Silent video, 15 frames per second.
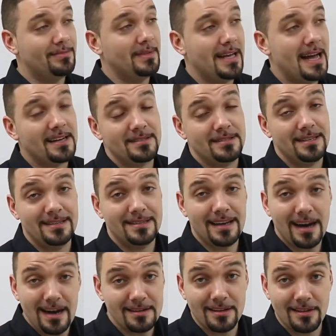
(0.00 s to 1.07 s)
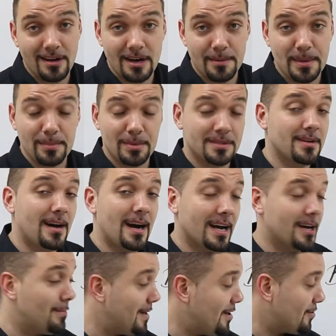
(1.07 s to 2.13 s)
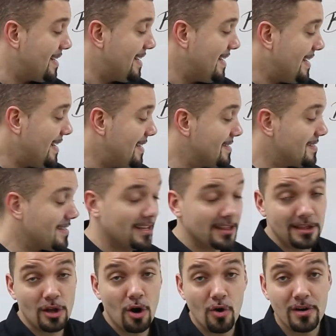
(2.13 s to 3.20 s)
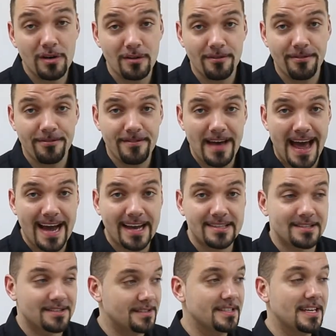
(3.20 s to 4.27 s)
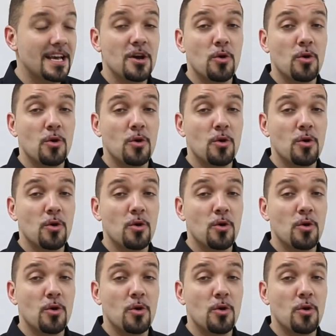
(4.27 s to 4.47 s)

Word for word: actually not a lot of people talk about, is local factors.